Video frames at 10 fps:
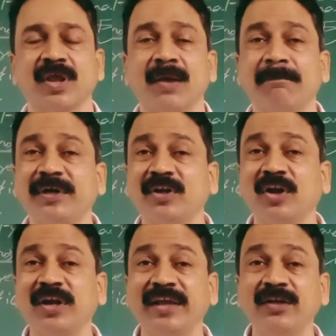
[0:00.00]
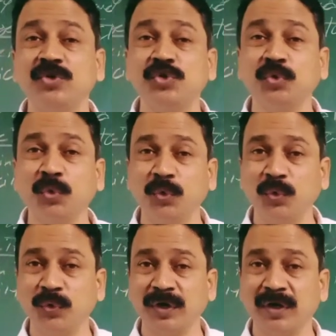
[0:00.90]
Particularly in
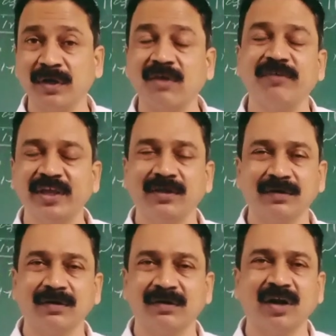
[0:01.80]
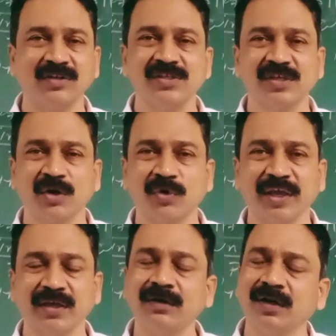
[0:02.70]
June every year, not this corona
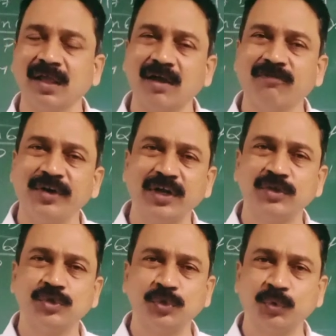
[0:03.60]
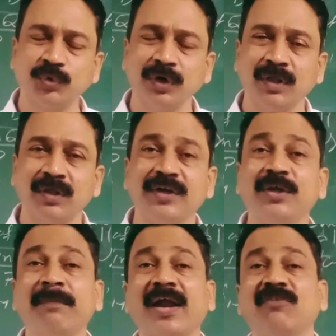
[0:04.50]
year, every year June,
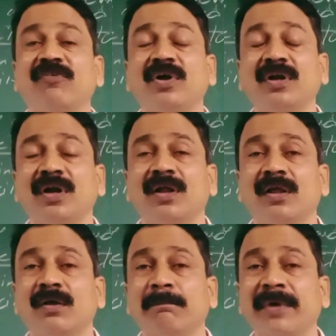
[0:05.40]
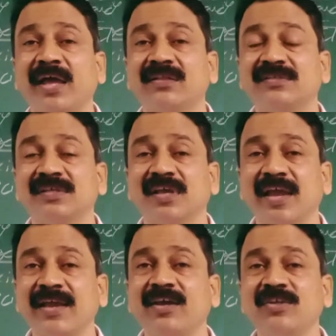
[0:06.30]
demand for pens
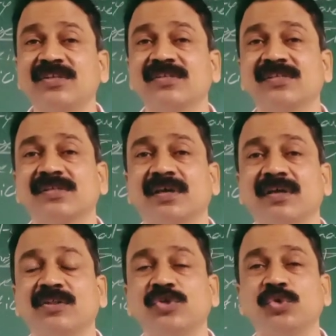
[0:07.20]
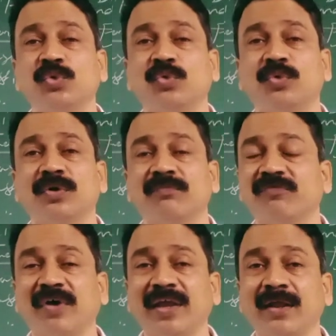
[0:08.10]
increases in the June.
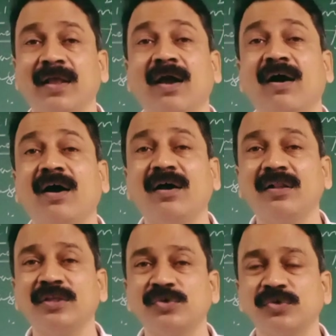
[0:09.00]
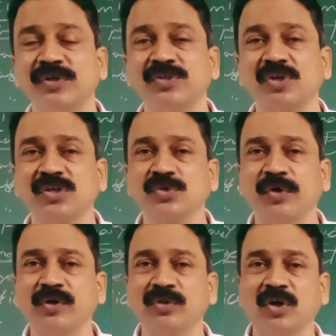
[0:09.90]
Why? All the students starts
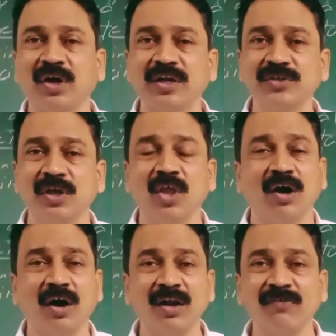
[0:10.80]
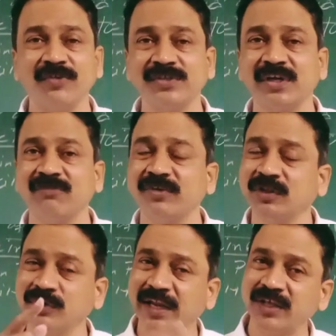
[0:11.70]
going to the college. All of a sudden,
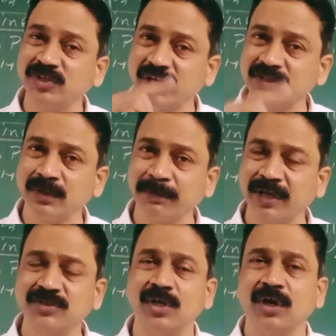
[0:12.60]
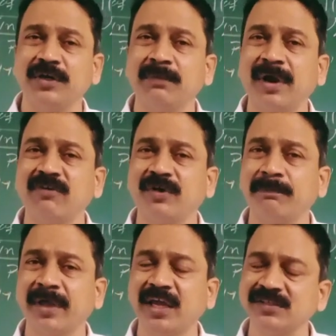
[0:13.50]
without any change in the price, demand for
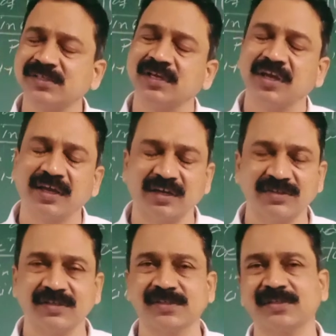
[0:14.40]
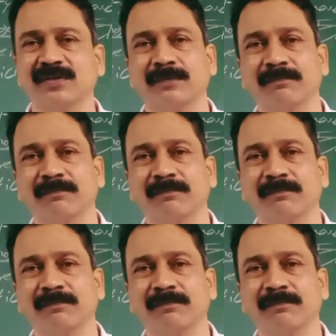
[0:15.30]
pens increases.